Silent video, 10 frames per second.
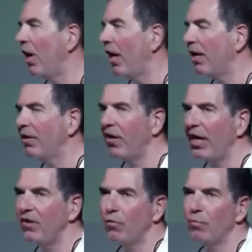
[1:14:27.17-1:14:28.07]
cha
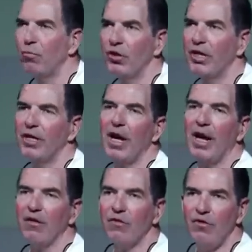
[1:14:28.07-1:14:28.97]
change is brilliant,
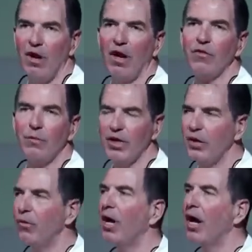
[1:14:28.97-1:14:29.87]
and it's just what
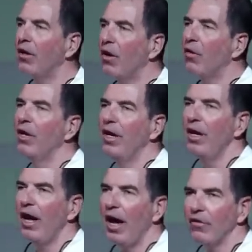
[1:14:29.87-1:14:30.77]
you and I know
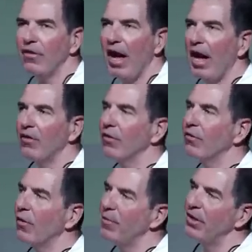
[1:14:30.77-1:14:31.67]
as agile.
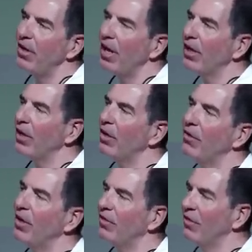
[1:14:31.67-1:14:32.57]
So, I've been telling
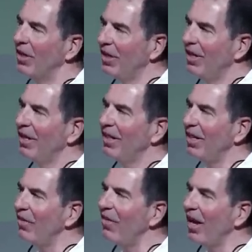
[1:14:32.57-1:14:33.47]
you is
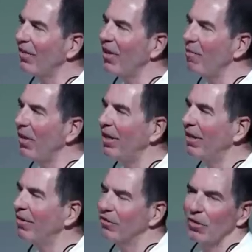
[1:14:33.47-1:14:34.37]
these things have
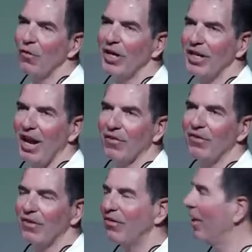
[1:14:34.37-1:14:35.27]
been growing now
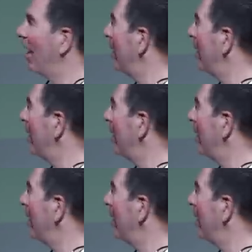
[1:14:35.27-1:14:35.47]
since the